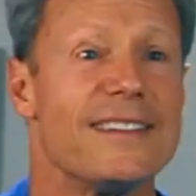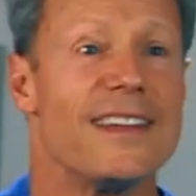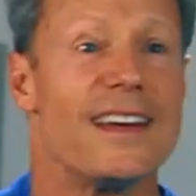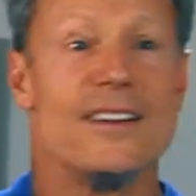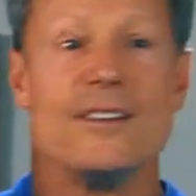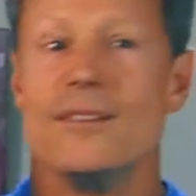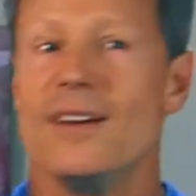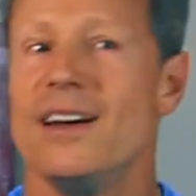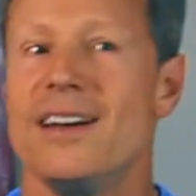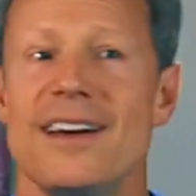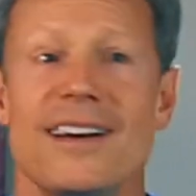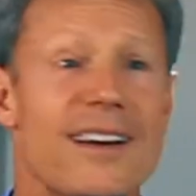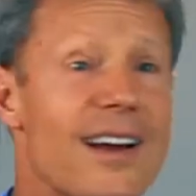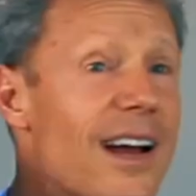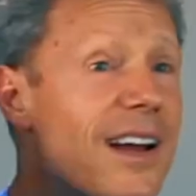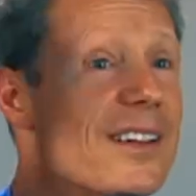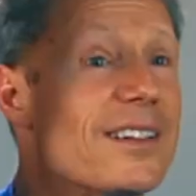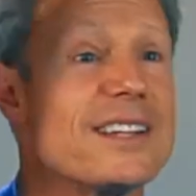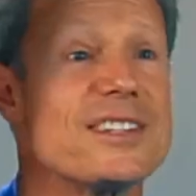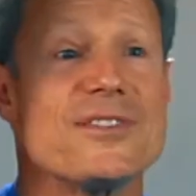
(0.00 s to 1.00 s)
that,
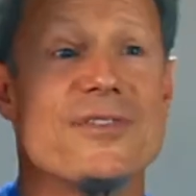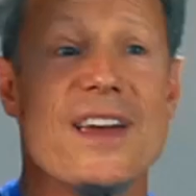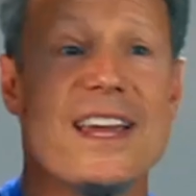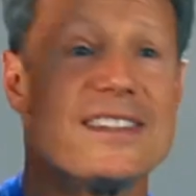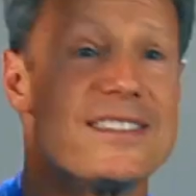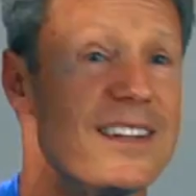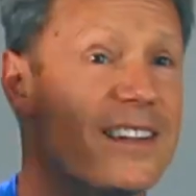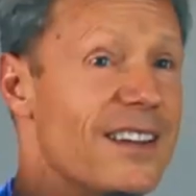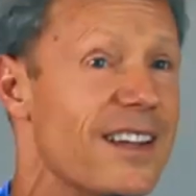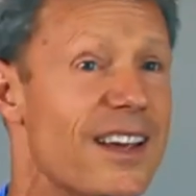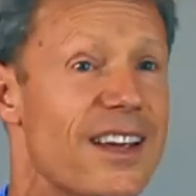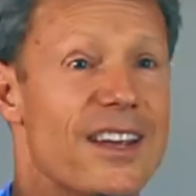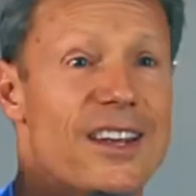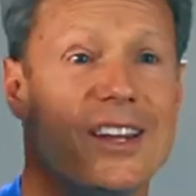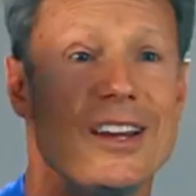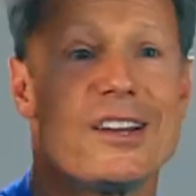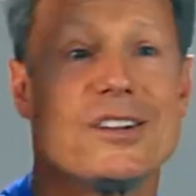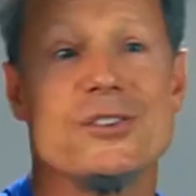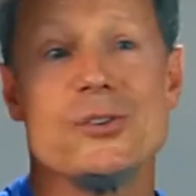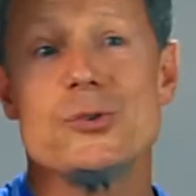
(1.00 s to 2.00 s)
let's face it,
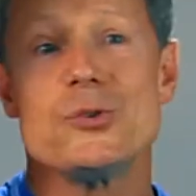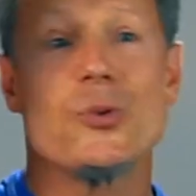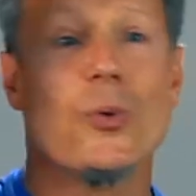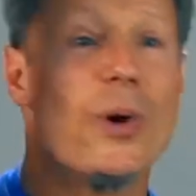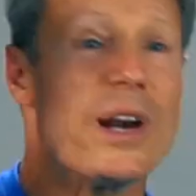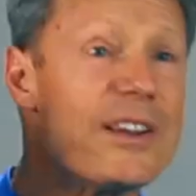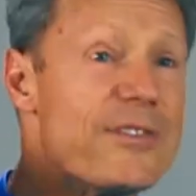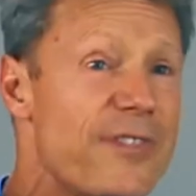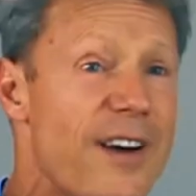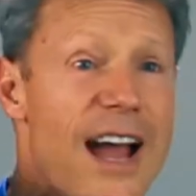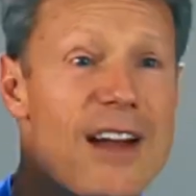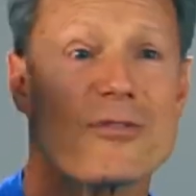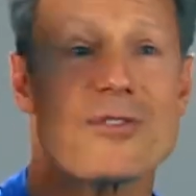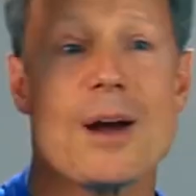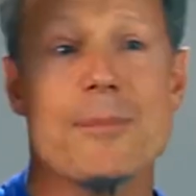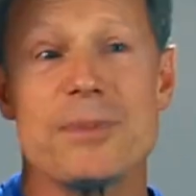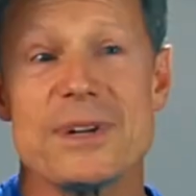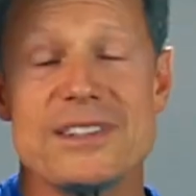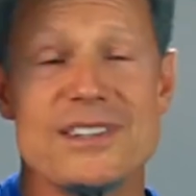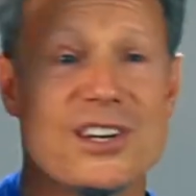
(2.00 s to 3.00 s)
you can do 25
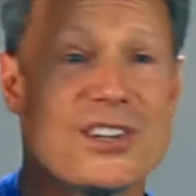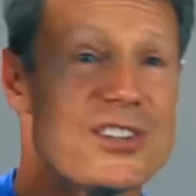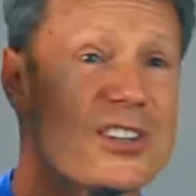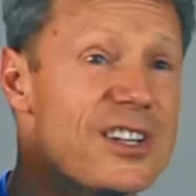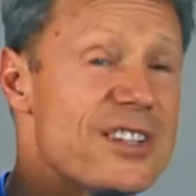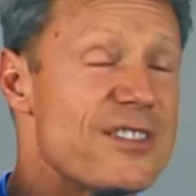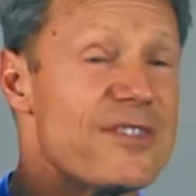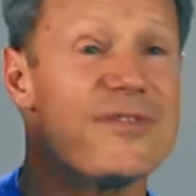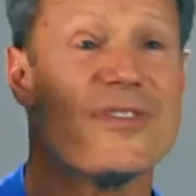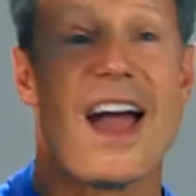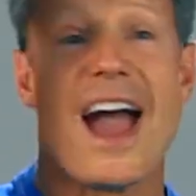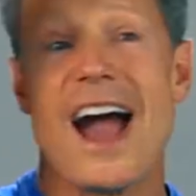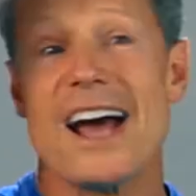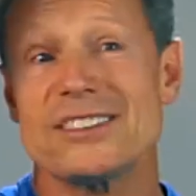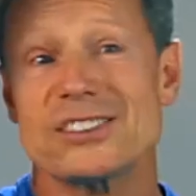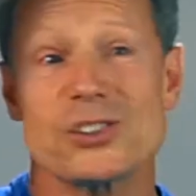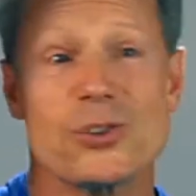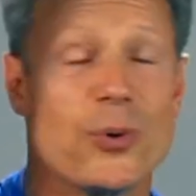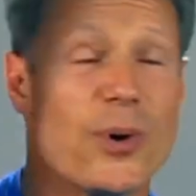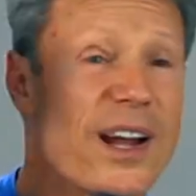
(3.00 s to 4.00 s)
repetitions
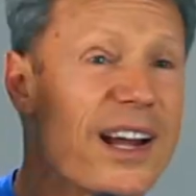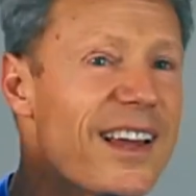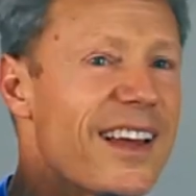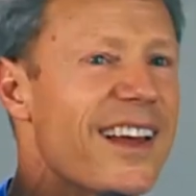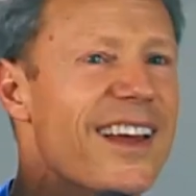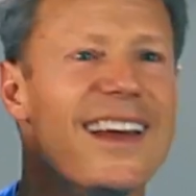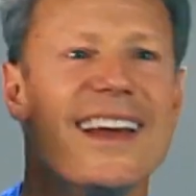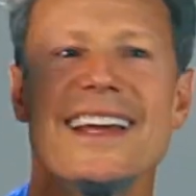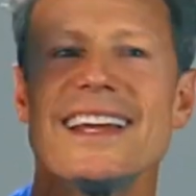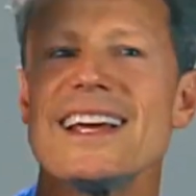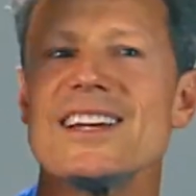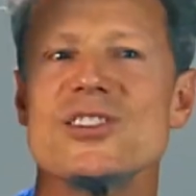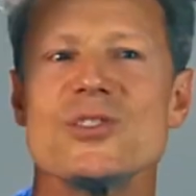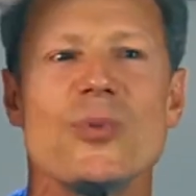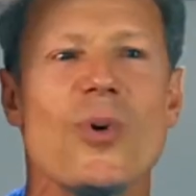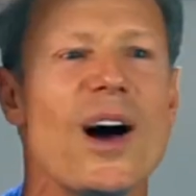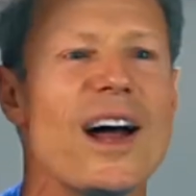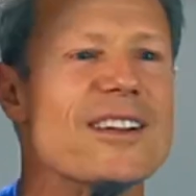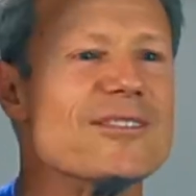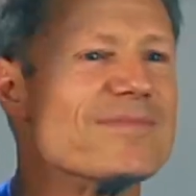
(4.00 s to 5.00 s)
fast, quick, guess
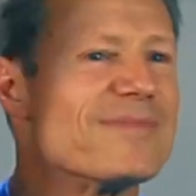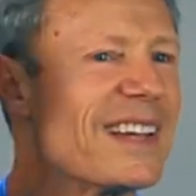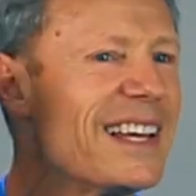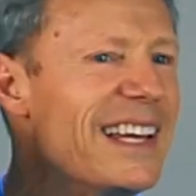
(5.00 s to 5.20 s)
what?